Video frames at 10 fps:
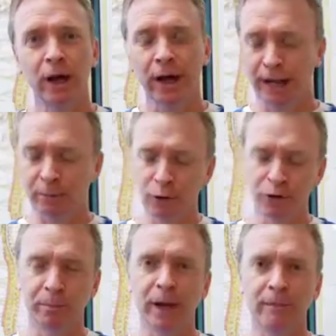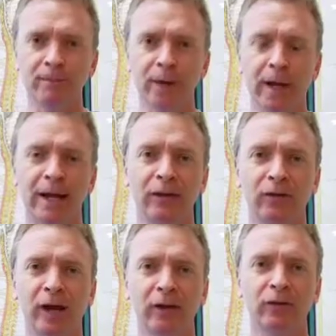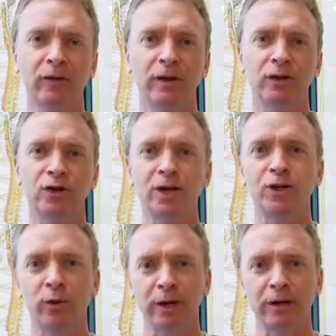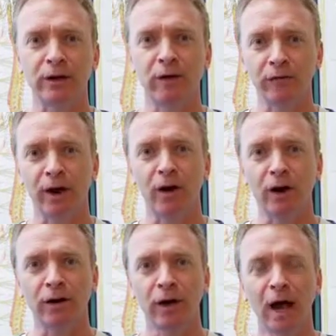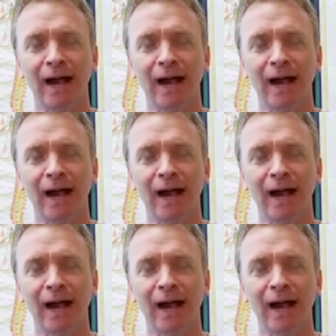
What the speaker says: and I can push a button and I can test the ejection rate of that heart.